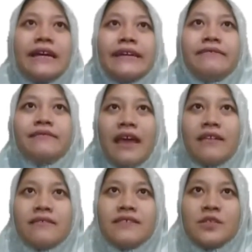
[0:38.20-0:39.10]

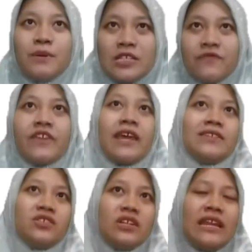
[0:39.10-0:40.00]
Content
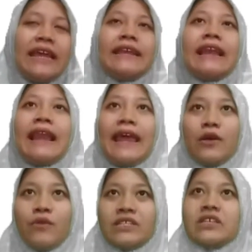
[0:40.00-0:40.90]
specification in
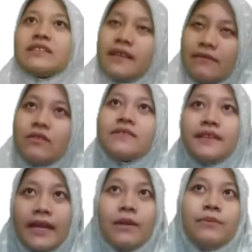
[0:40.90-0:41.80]
language-centered
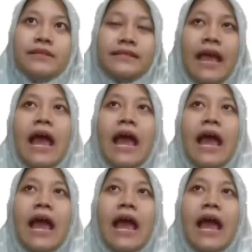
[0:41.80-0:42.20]
syllabus